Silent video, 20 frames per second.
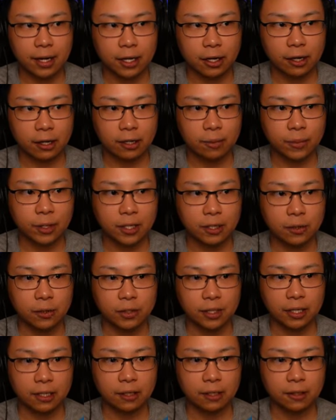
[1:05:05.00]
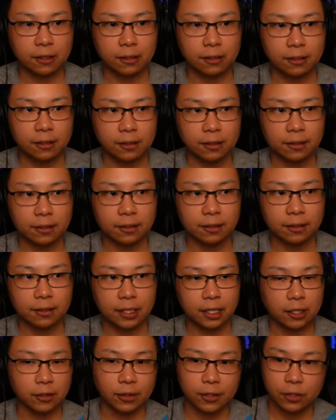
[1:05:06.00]
you're going to be using it on
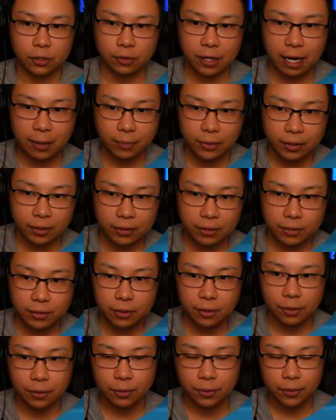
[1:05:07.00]
gear that's crappy. So